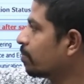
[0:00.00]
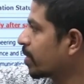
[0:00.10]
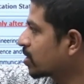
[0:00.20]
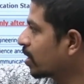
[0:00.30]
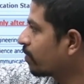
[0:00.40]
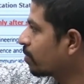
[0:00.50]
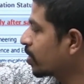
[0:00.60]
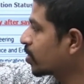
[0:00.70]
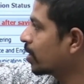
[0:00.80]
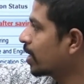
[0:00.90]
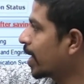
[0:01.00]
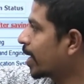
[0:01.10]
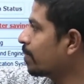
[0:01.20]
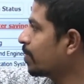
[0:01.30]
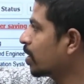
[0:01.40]
personal information,
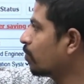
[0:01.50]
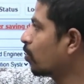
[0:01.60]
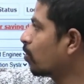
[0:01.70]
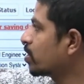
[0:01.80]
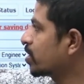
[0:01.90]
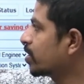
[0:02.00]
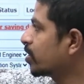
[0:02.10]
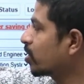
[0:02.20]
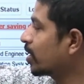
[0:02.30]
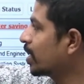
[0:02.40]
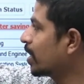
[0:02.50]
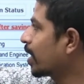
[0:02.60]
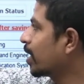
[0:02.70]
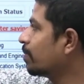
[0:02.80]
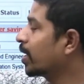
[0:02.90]
academic, photo and signature. In the
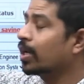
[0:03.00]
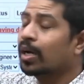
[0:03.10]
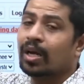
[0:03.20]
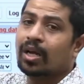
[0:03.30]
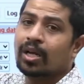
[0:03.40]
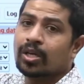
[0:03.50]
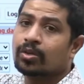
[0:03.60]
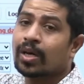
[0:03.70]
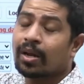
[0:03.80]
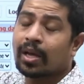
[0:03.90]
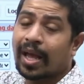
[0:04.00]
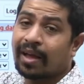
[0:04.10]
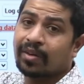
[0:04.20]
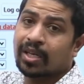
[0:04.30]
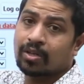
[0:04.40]
academic, uh, you are
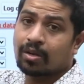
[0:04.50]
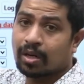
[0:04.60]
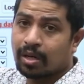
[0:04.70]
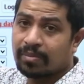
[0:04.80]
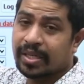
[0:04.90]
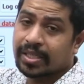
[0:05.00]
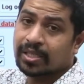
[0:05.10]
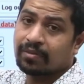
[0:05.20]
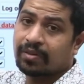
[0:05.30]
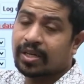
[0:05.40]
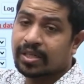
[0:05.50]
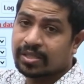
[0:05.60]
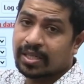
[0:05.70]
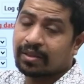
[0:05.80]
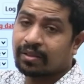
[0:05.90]
having your uh, BTech certificate,
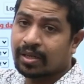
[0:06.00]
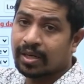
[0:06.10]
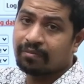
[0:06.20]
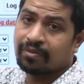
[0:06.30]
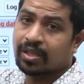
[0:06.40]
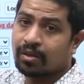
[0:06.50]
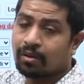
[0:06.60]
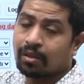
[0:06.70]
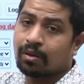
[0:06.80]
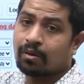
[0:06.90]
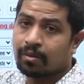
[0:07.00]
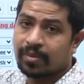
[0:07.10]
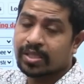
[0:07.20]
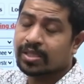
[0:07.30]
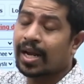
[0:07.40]
strength and everything, all the
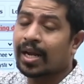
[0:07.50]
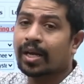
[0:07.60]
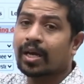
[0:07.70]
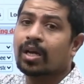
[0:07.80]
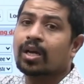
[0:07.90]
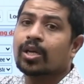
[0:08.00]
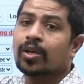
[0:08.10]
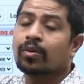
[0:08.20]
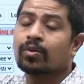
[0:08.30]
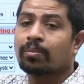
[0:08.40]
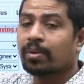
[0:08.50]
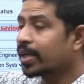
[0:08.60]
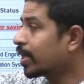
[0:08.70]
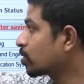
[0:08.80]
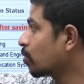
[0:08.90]
documents and uh, you need to apply
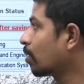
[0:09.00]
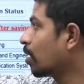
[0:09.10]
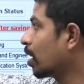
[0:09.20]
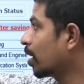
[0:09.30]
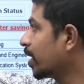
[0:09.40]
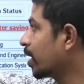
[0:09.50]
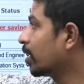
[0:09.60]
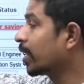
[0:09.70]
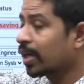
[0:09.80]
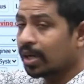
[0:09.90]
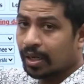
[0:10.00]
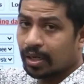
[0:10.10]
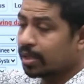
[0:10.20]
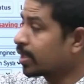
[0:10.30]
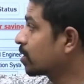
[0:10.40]
gate scorecard, gate, gate
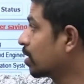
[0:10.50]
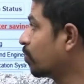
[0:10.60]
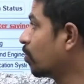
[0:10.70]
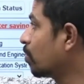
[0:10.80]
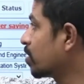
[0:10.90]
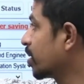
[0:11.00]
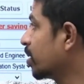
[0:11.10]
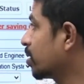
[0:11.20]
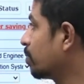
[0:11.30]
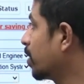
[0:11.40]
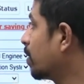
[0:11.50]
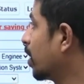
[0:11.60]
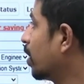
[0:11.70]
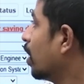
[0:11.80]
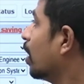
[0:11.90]
related things and photo and signature,
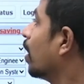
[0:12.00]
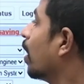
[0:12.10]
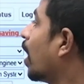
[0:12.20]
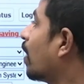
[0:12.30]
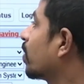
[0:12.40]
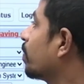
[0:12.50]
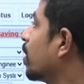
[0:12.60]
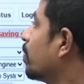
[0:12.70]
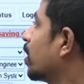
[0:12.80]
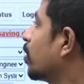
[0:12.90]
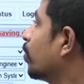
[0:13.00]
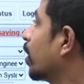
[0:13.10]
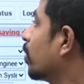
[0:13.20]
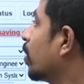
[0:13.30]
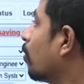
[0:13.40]
payment. After payment, you,
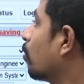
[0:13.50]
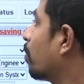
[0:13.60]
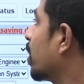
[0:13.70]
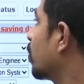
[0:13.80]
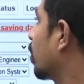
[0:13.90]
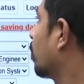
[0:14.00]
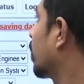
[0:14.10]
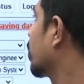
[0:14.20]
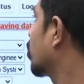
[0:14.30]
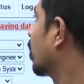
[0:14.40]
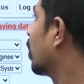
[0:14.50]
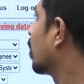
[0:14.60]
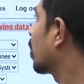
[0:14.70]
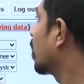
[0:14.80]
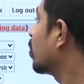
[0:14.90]
need you have to print your application.
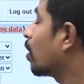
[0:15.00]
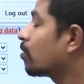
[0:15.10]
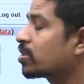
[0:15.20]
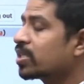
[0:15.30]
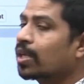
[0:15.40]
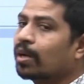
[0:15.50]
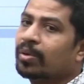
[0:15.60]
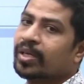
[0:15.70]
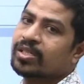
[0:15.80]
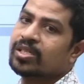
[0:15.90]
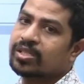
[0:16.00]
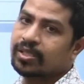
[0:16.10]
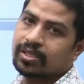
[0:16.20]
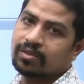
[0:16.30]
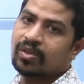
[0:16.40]
Then you have to see the application
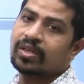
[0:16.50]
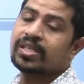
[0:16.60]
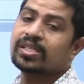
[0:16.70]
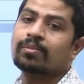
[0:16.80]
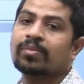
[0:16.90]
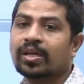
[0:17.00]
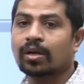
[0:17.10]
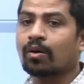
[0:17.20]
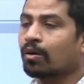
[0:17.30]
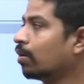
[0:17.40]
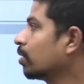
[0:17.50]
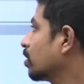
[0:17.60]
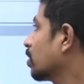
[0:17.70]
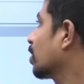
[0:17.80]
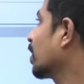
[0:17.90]
status, whether it is submitted or not,
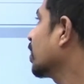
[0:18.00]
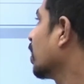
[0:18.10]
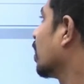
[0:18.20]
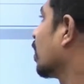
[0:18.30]
right?